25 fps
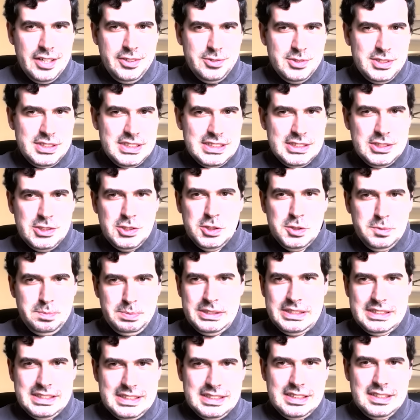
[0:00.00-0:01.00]
to see two
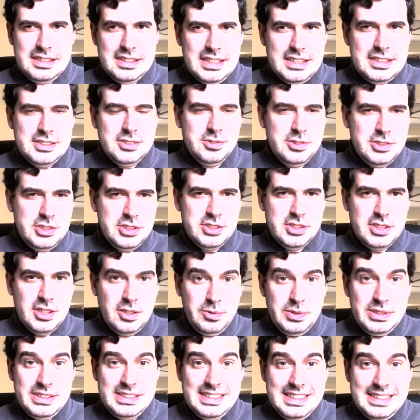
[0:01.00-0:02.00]
pixels next to each other
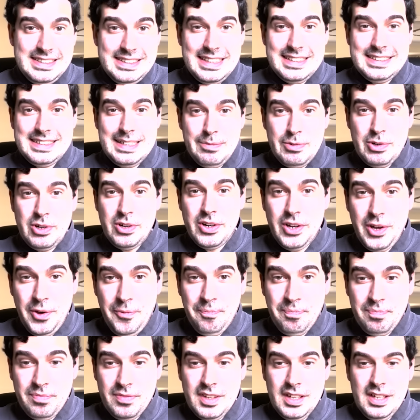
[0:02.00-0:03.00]
with the exact same color.
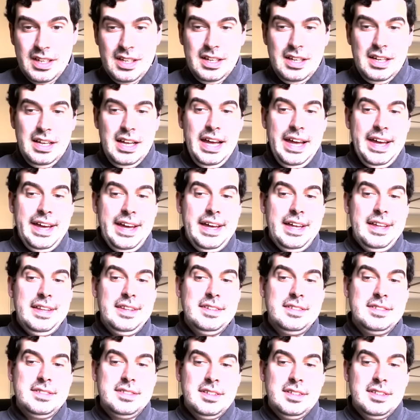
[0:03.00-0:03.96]
And